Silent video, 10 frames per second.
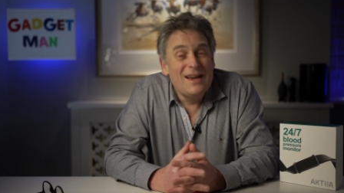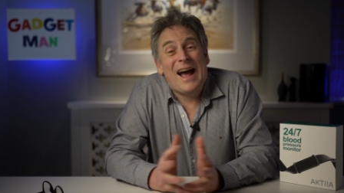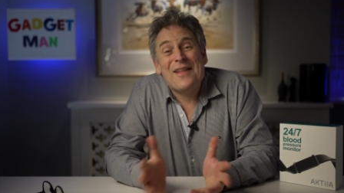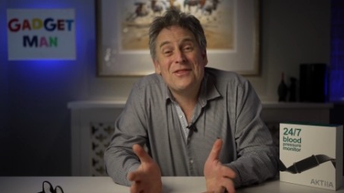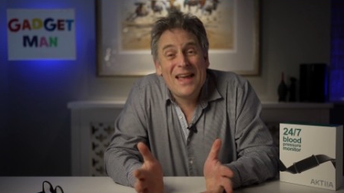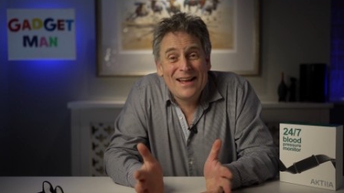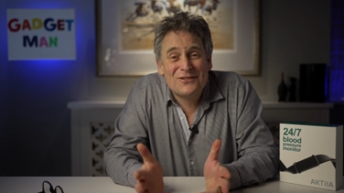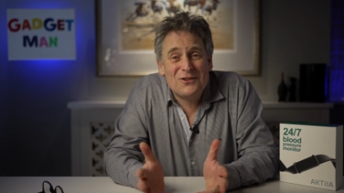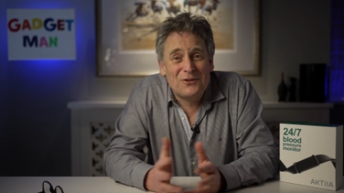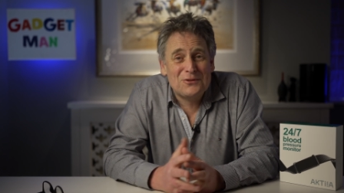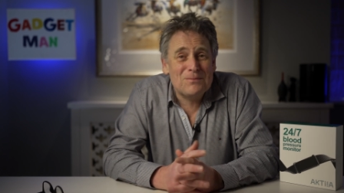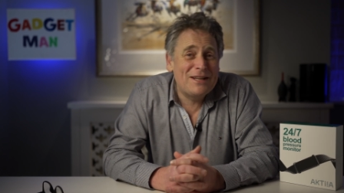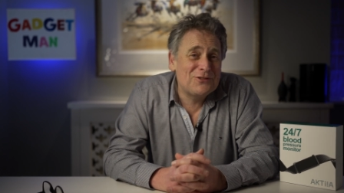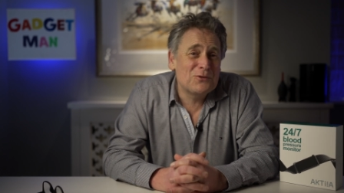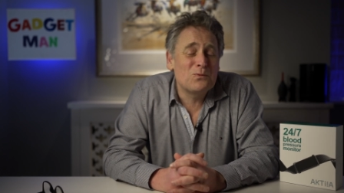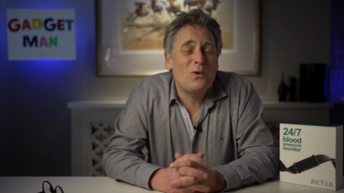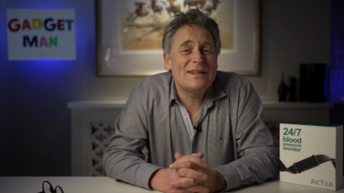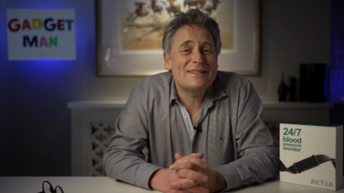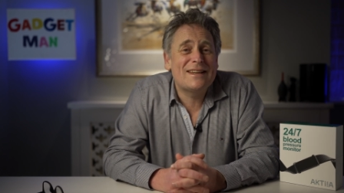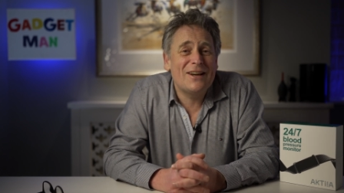And that's not to mention
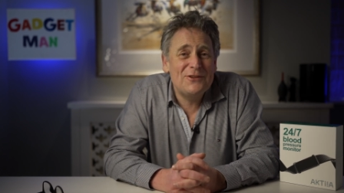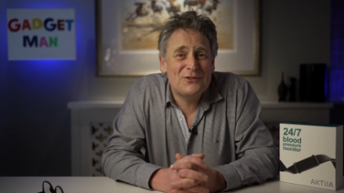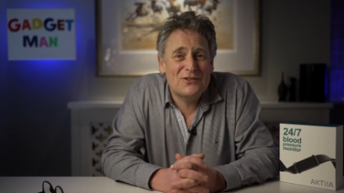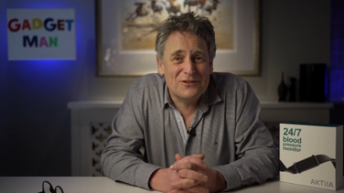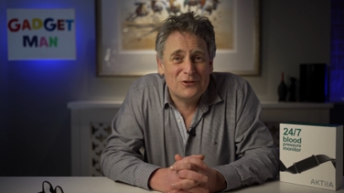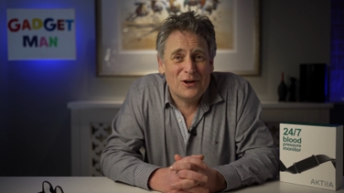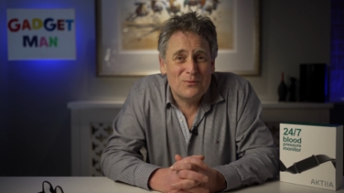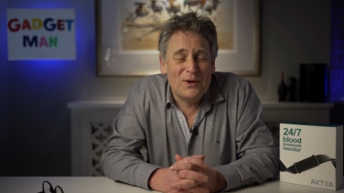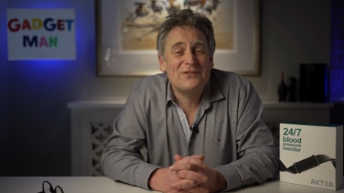white coat syndrome, where